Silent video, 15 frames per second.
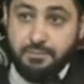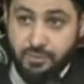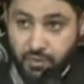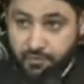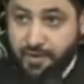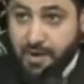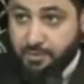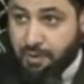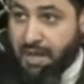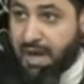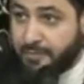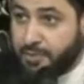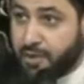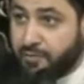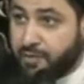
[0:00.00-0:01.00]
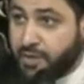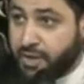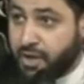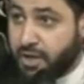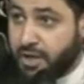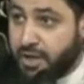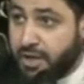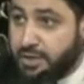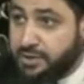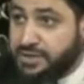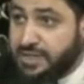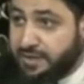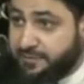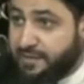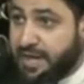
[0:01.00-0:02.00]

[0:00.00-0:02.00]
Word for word: To find what happened over there, to see if